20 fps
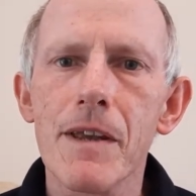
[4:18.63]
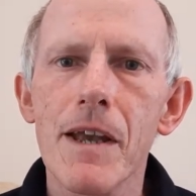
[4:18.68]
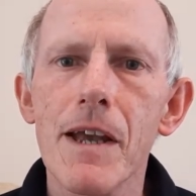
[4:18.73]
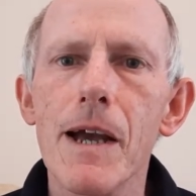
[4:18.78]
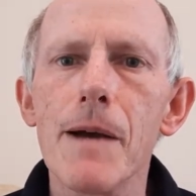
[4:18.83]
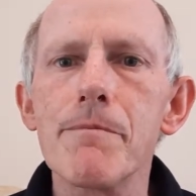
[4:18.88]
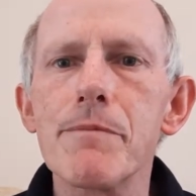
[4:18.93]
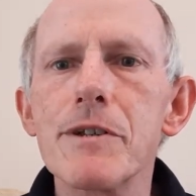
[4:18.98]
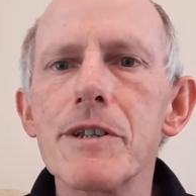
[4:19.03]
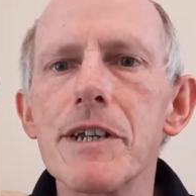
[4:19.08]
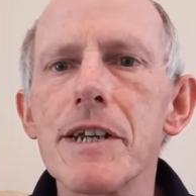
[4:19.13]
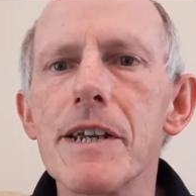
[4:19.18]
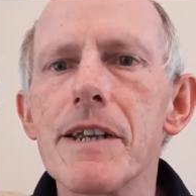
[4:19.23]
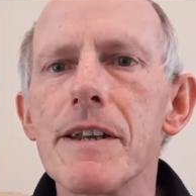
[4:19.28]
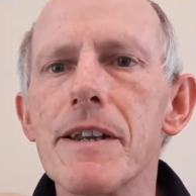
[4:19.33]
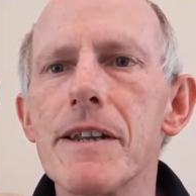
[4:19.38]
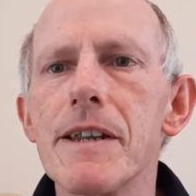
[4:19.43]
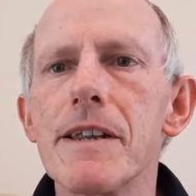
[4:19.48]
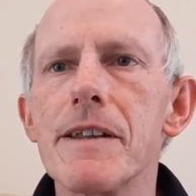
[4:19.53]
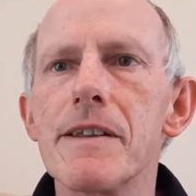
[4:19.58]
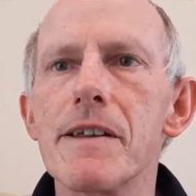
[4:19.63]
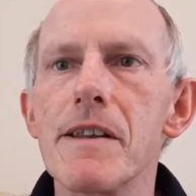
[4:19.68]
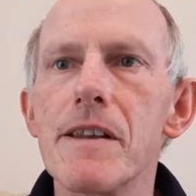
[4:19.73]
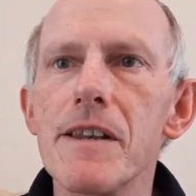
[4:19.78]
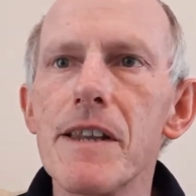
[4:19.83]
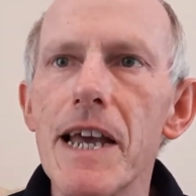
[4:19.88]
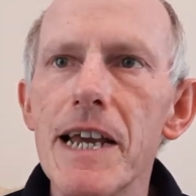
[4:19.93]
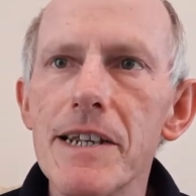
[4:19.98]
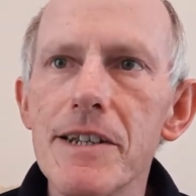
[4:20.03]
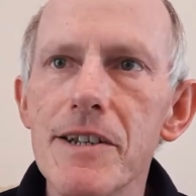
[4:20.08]
and particularly the
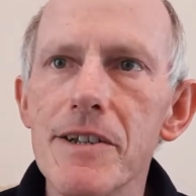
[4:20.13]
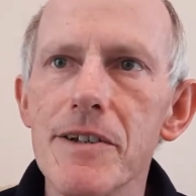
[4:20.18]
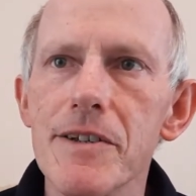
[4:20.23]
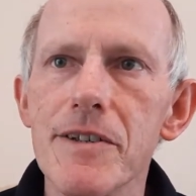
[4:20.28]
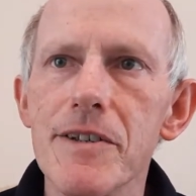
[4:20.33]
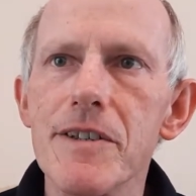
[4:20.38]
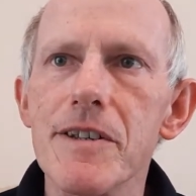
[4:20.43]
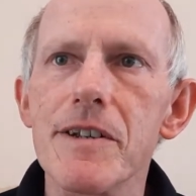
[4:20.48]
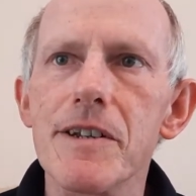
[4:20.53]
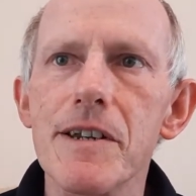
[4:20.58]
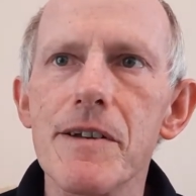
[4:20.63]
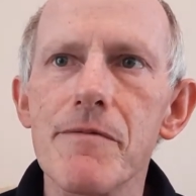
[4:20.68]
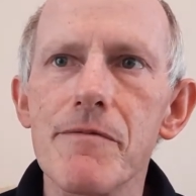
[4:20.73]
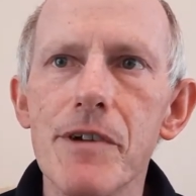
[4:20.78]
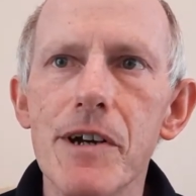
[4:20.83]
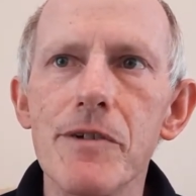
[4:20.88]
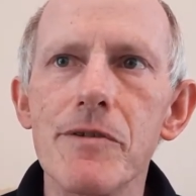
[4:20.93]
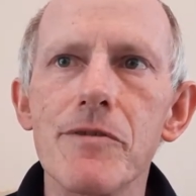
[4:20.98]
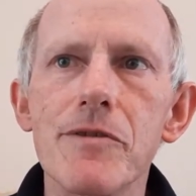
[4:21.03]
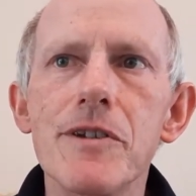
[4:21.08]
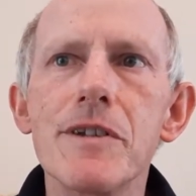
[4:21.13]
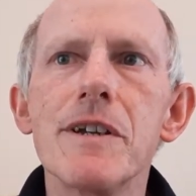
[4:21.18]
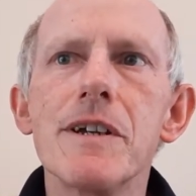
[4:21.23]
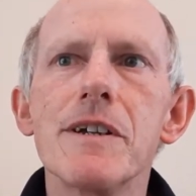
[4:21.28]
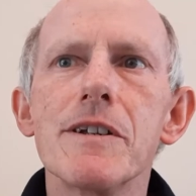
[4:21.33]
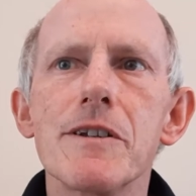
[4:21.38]
letters that he wrote